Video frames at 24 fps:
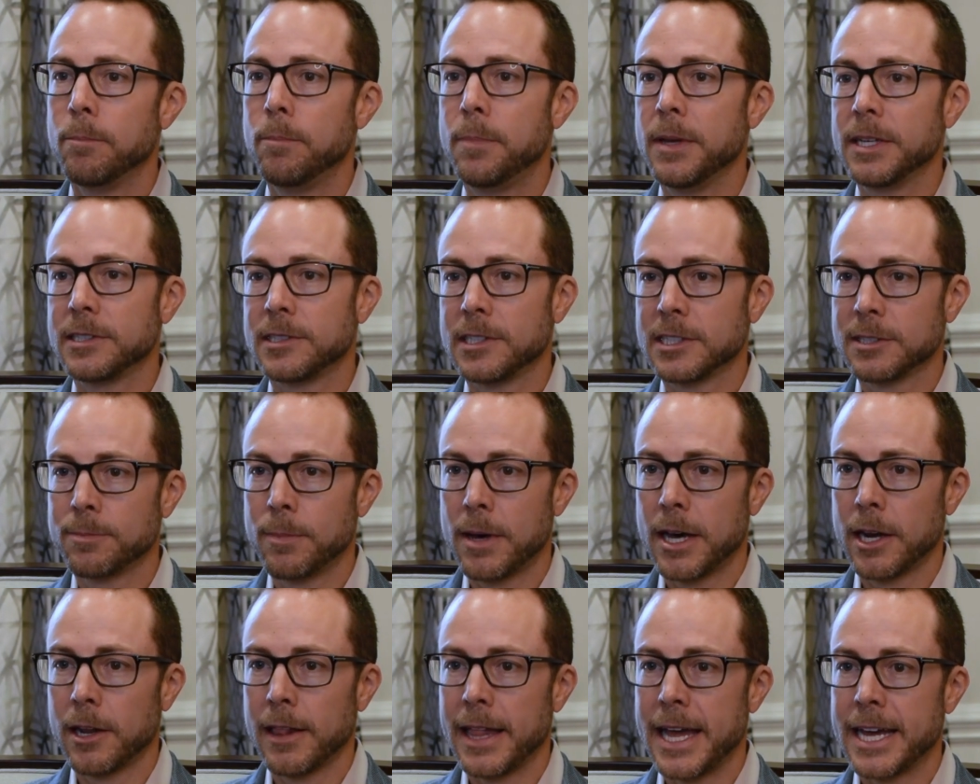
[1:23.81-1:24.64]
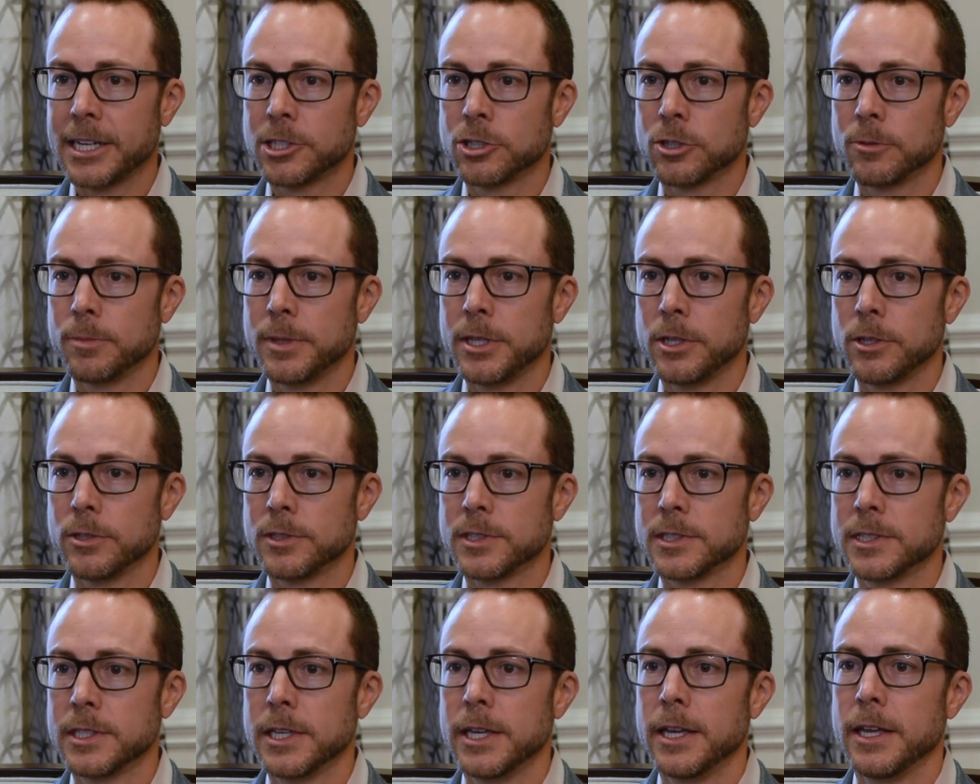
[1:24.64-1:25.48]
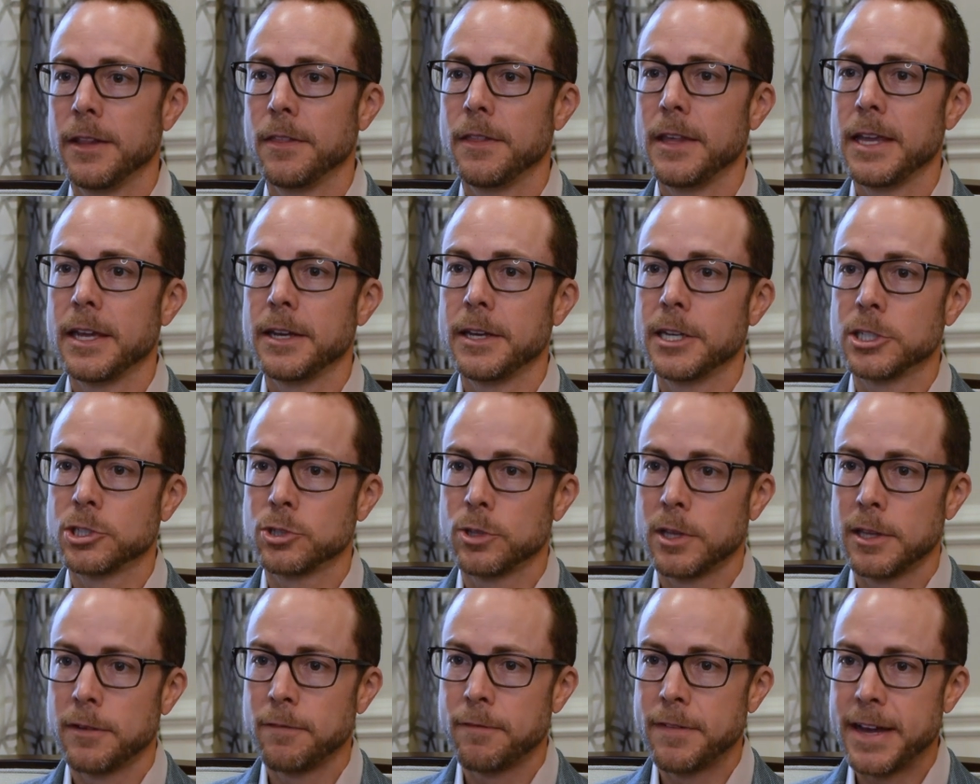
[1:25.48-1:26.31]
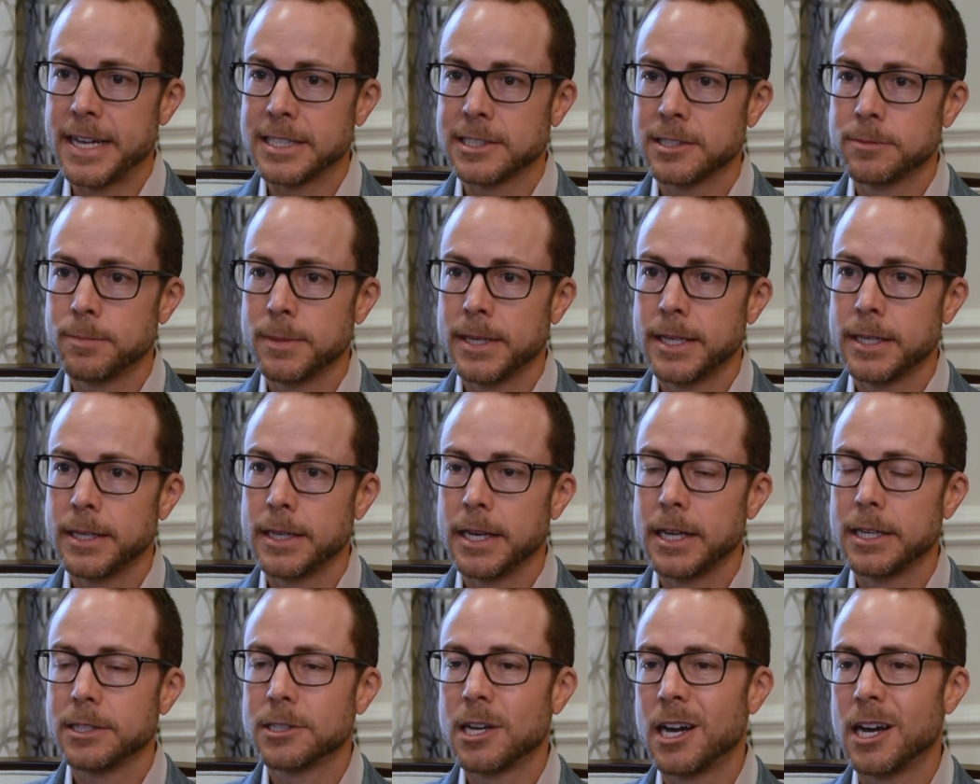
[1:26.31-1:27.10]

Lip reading: business model attributes, the initial investment,